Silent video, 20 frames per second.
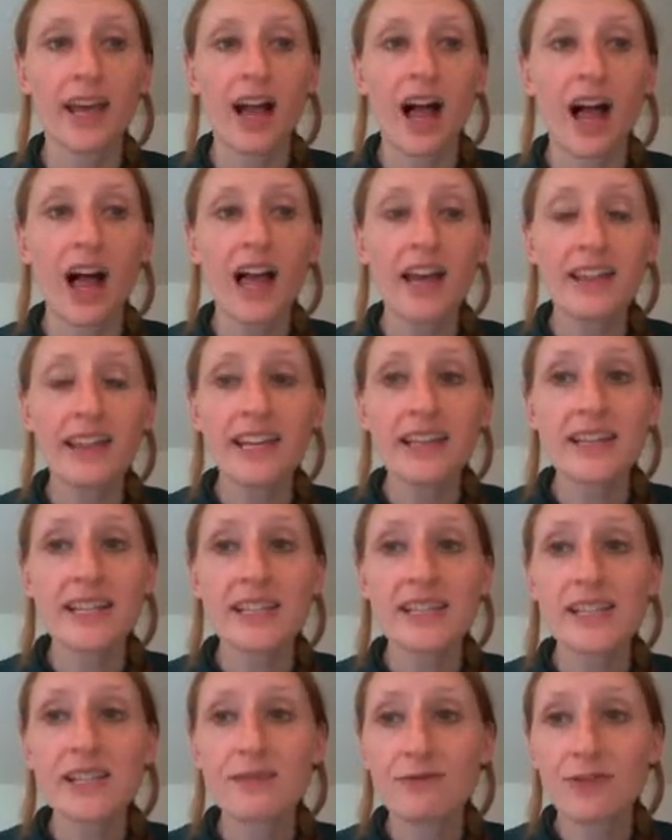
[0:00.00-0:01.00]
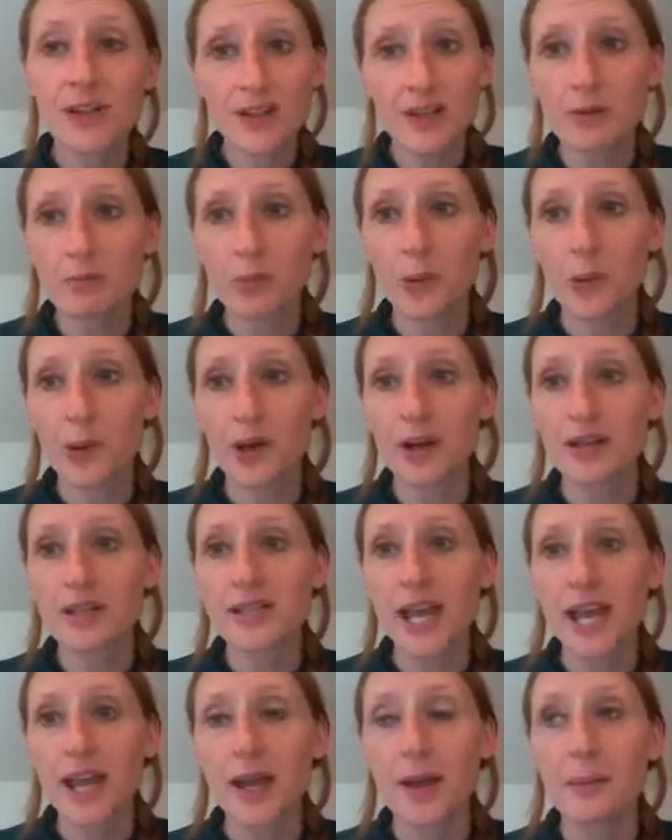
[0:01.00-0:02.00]
I think this is very
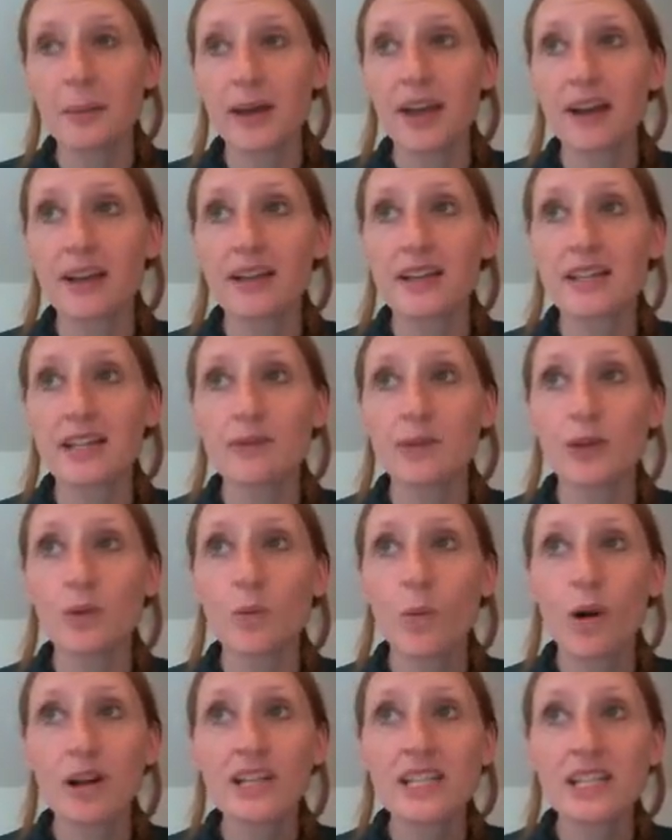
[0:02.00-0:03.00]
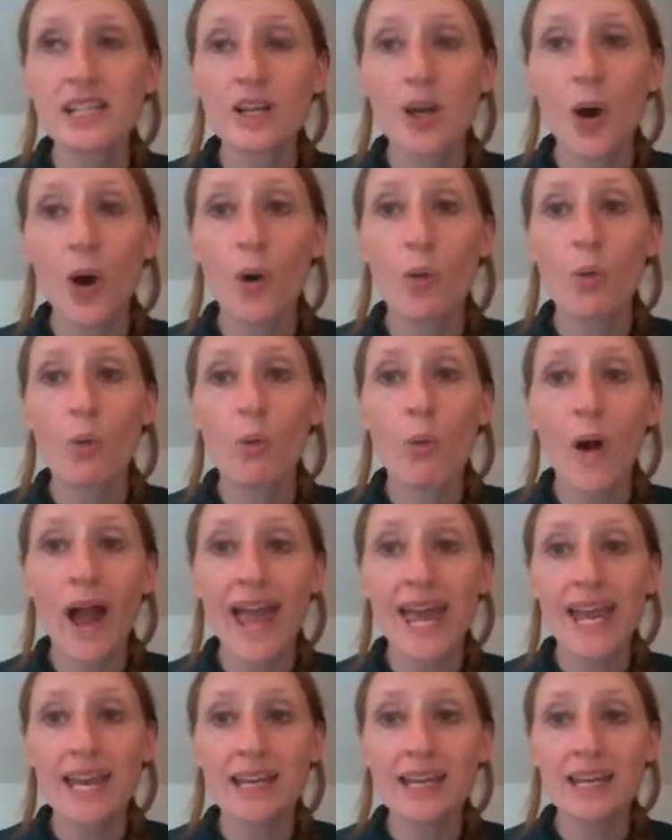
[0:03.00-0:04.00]
important because if you want to know
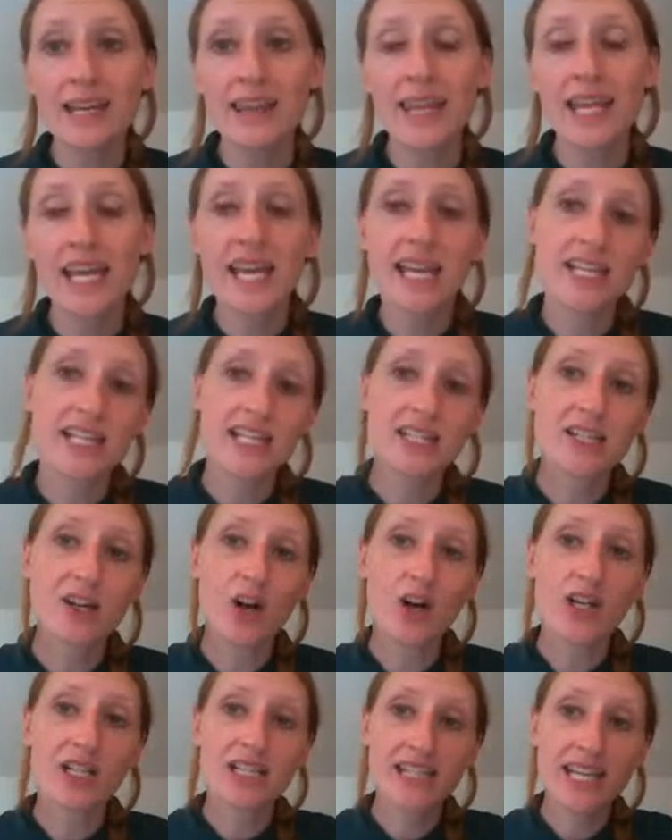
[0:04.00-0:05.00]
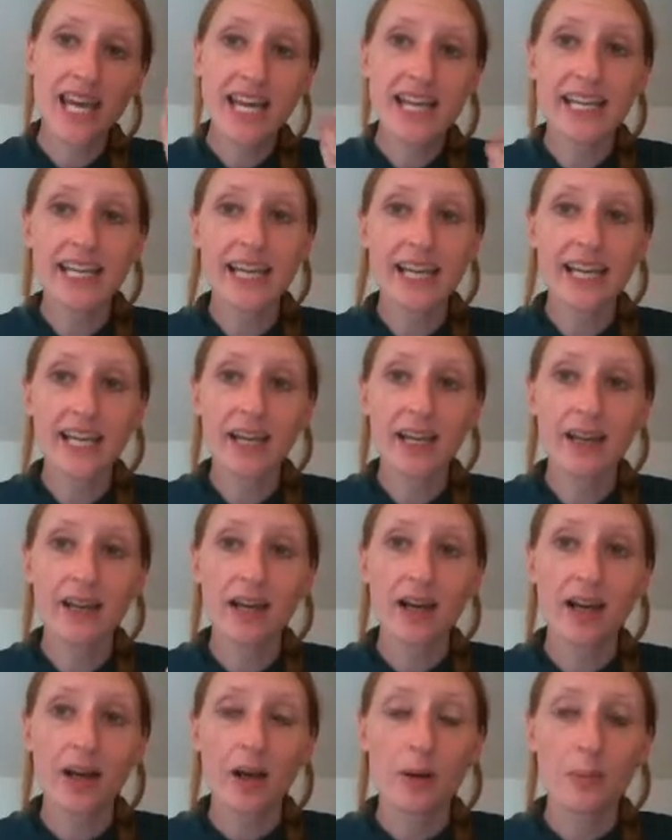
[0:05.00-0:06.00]
when they start taking
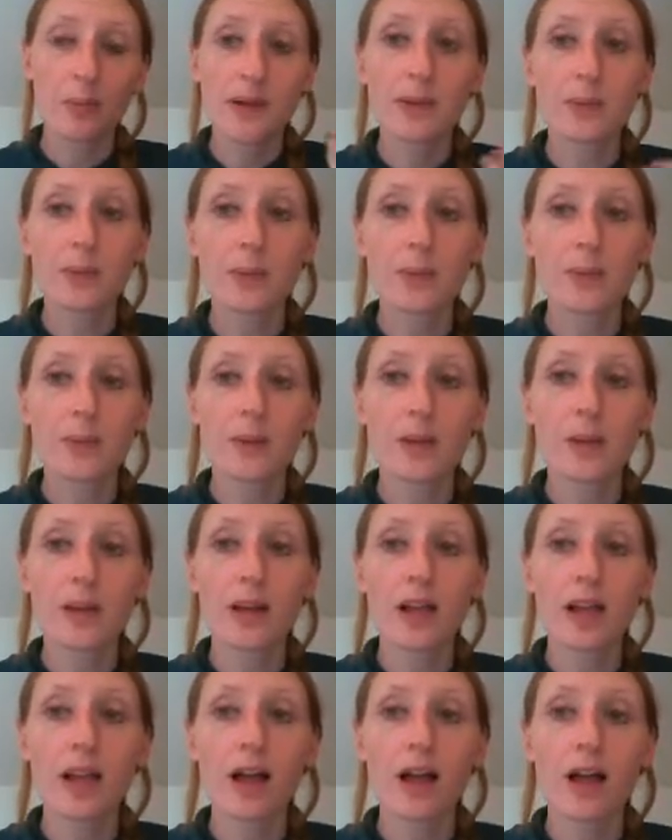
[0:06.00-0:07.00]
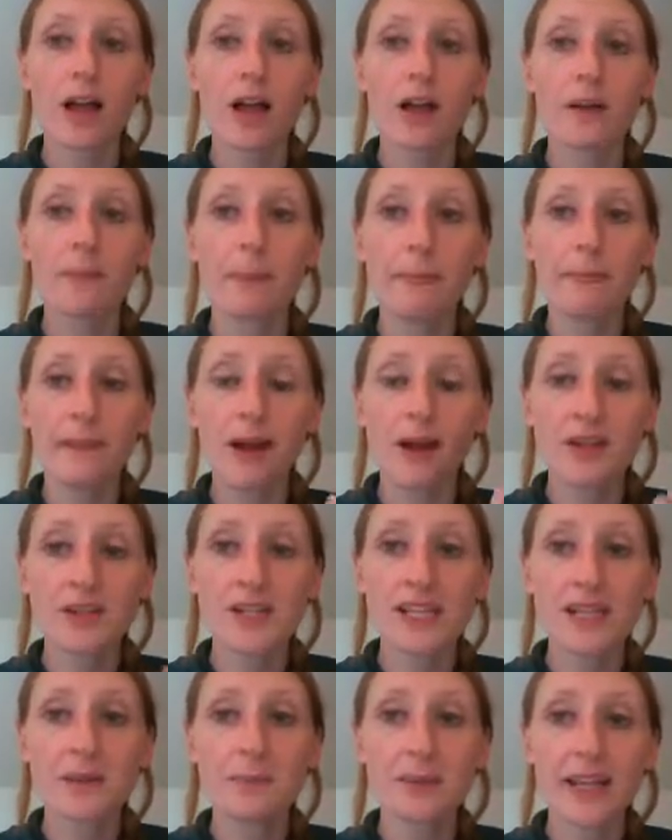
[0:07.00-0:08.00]
people
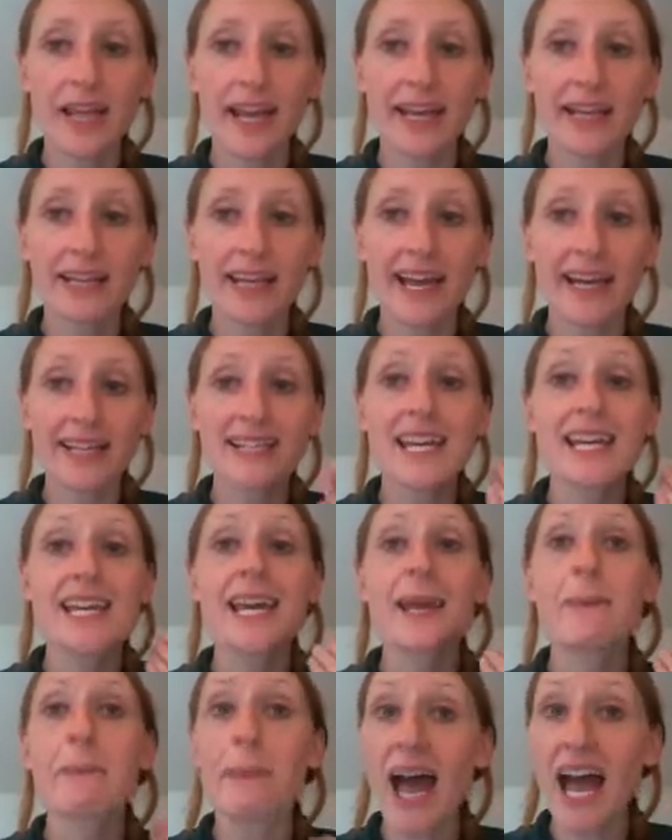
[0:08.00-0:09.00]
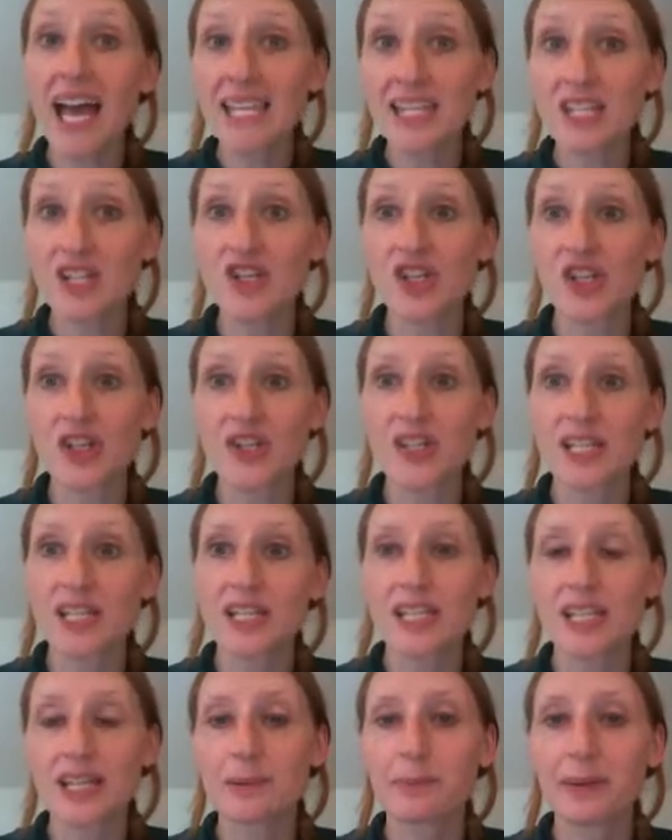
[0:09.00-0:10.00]
onto the plane, taking passengers
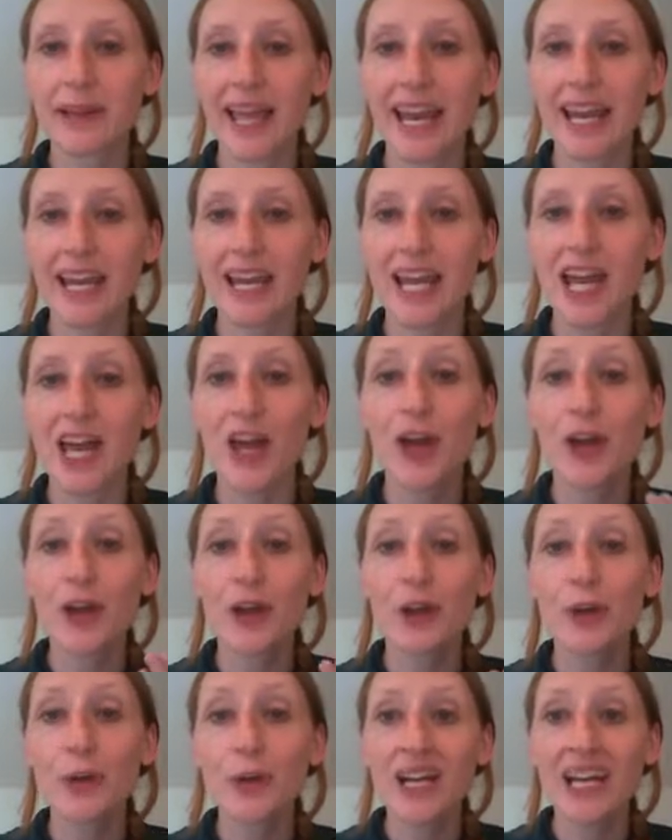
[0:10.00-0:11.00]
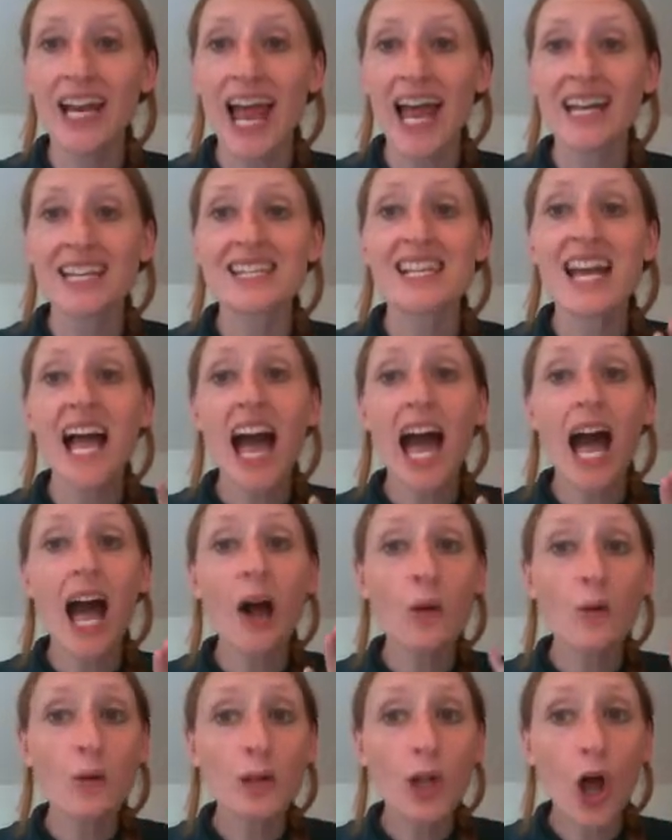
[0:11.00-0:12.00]
into the plane, you can ask
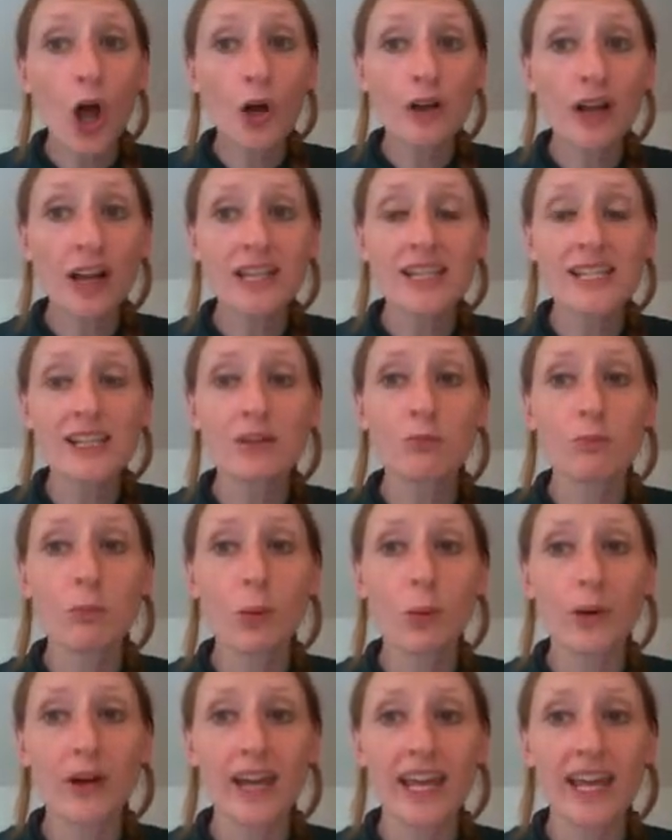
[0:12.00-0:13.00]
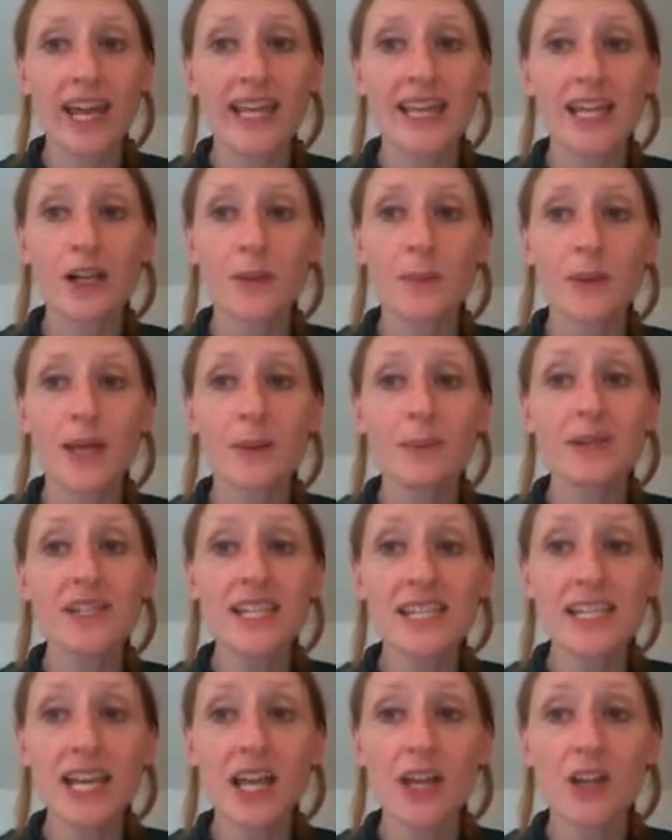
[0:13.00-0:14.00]
how long until boarding, and they'll be able
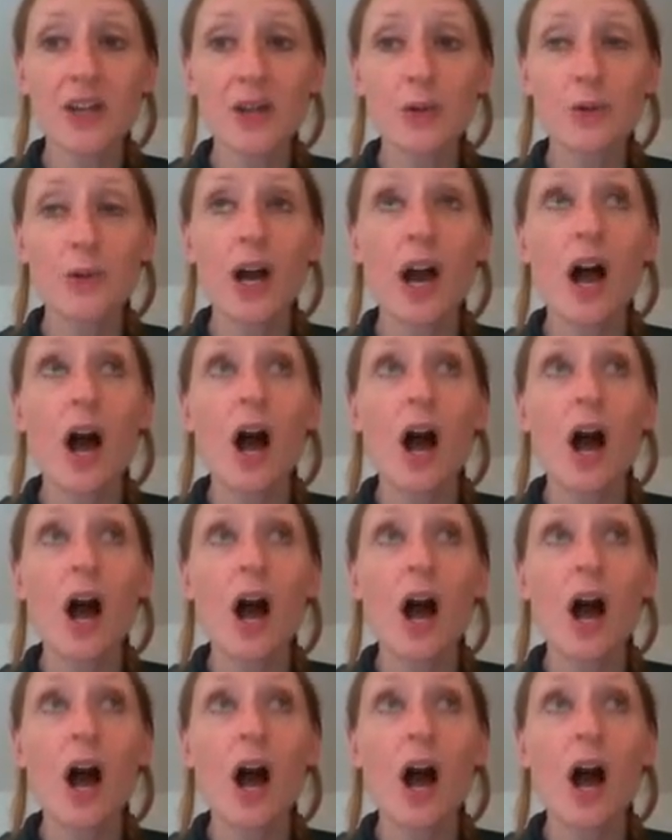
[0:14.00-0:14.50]
to tell you,